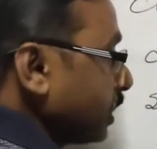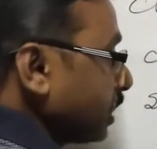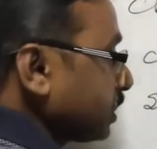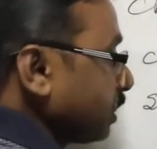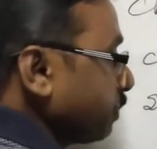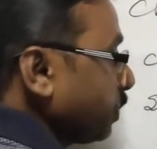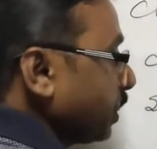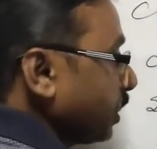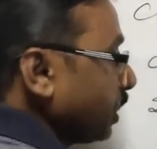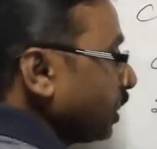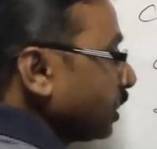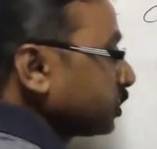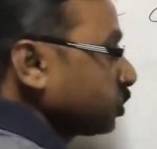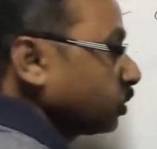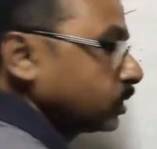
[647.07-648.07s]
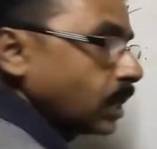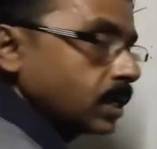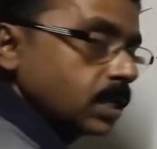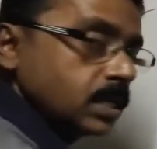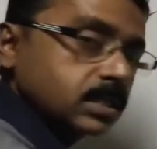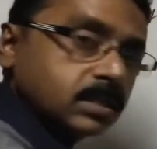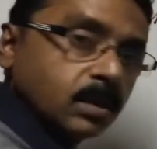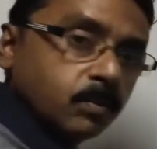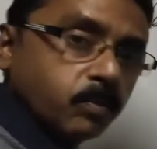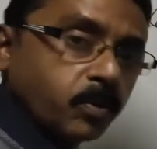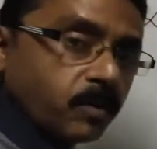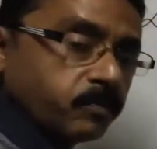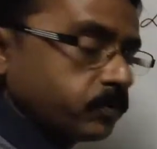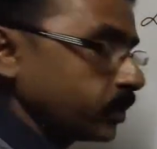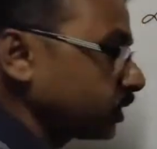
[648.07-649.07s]
CP, so that is
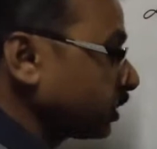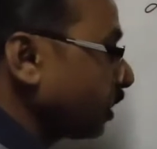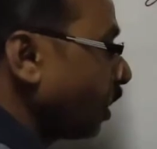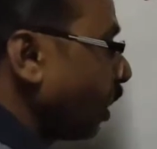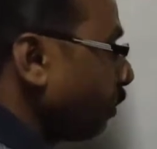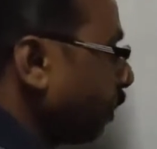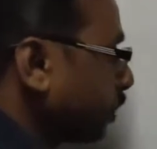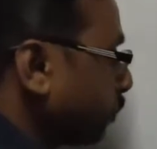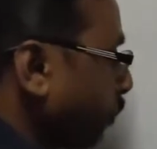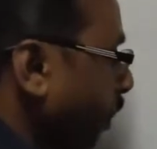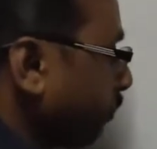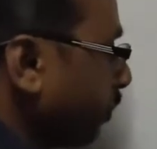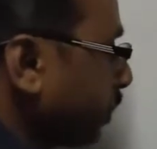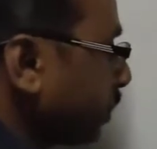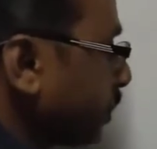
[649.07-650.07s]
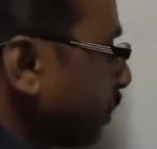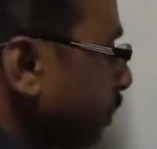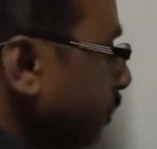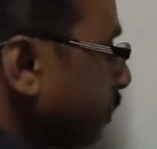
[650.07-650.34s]
profit. How much profit?